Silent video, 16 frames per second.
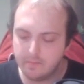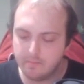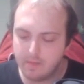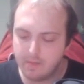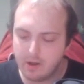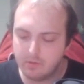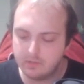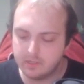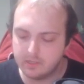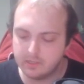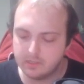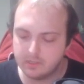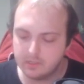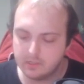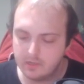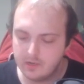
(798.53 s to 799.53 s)

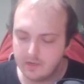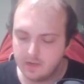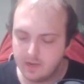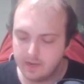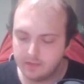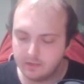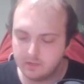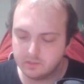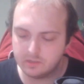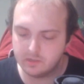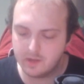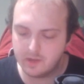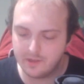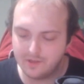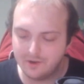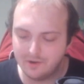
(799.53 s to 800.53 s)
Mountus, and there's
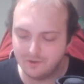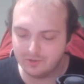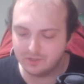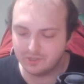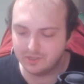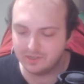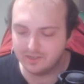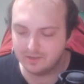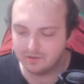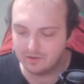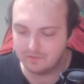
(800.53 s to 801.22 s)
another Ultra.